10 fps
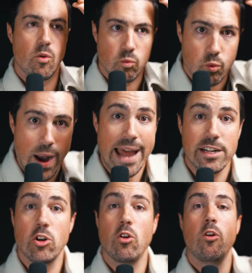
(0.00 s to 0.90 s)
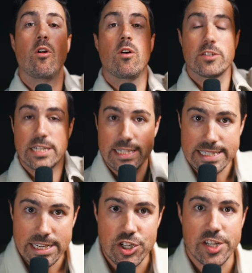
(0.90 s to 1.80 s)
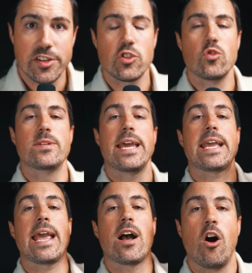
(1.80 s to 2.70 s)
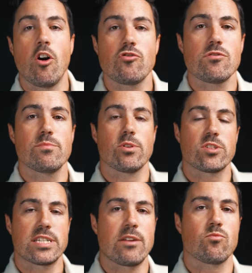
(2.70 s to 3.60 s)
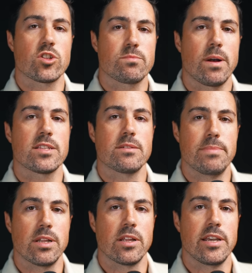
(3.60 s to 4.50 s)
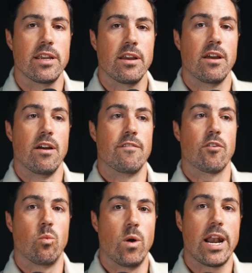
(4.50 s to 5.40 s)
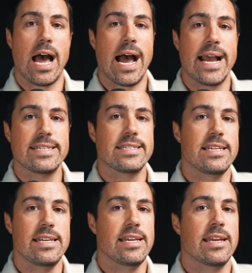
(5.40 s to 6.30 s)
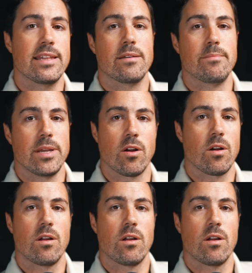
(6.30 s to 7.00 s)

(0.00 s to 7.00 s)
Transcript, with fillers: radical decision to take a 100% responsibility for what I see in the mirror.